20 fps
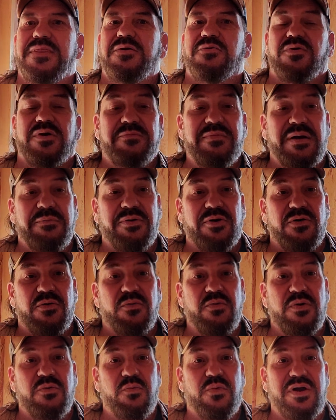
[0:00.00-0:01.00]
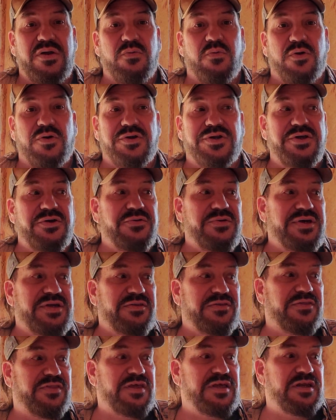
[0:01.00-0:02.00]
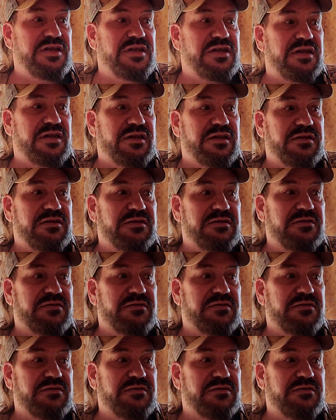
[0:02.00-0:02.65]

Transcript: remember when we were doing the little